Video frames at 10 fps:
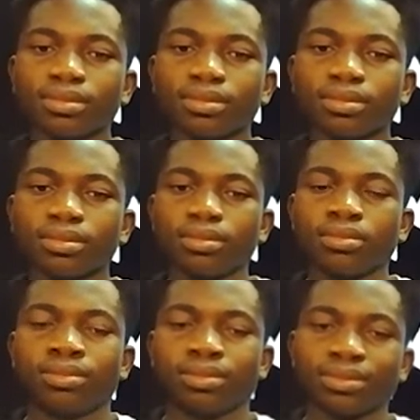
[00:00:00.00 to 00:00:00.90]

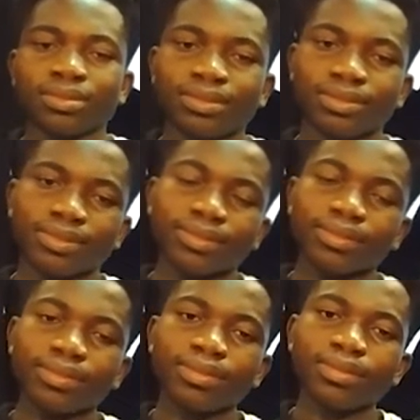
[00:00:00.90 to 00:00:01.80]

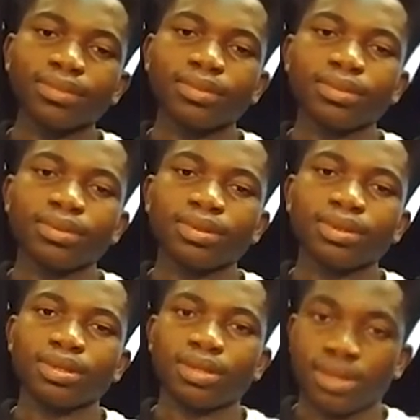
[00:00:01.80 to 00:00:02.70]
(not speaking)